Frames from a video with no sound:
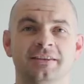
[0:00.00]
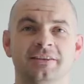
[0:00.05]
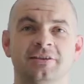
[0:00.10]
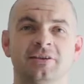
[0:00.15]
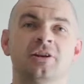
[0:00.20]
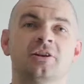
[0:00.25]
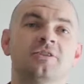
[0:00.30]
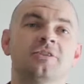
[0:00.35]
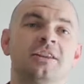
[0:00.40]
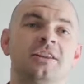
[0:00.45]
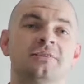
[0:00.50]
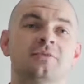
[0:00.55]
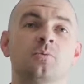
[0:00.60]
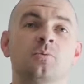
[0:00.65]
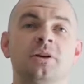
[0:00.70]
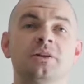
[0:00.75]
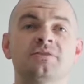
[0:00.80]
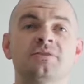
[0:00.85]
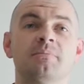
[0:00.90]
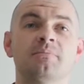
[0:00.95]
The only thing, as a
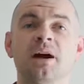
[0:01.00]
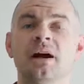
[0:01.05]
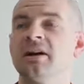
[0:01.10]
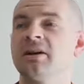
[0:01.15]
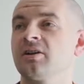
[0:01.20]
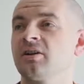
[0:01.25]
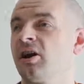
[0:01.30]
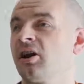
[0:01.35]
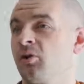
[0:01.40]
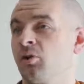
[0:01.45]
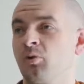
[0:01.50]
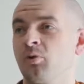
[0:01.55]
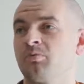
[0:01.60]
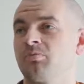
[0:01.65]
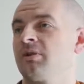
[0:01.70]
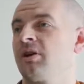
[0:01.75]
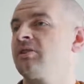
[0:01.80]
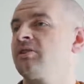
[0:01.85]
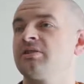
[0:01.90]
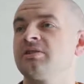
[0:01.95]
Western monk, I
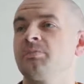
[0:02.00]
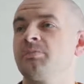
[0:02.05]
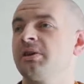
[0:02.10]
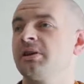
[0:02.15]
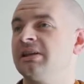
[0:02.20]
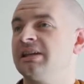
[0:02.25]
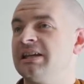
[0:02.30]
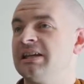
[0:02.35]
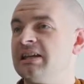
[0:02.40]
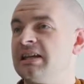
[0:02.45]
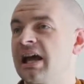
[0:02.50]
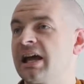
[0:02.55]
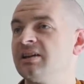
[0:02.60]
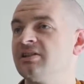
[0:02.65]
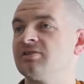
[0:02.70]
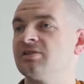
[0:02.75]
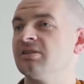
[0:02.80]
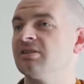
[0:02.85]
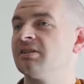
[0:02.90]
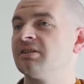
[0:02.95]
typically eat
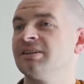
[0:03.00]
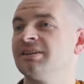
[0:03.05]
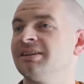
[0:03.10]
Asian.